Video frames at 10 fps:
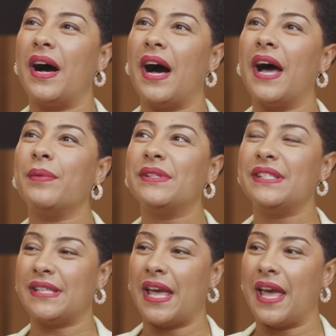I would
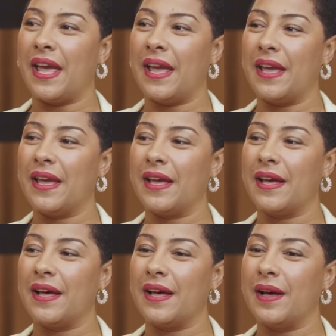say
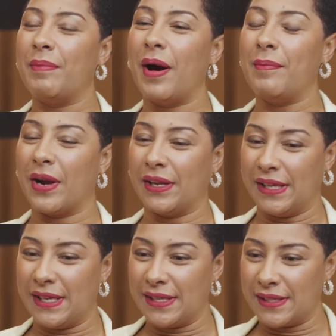Bob
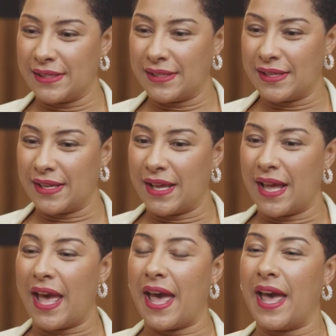Marley
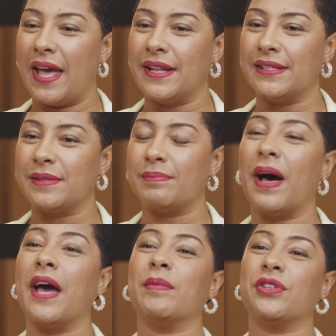and
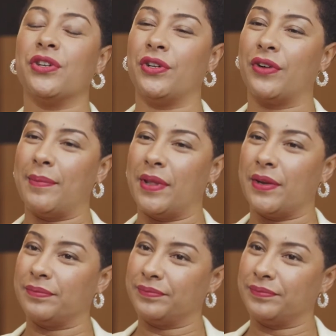my maternal grandmother.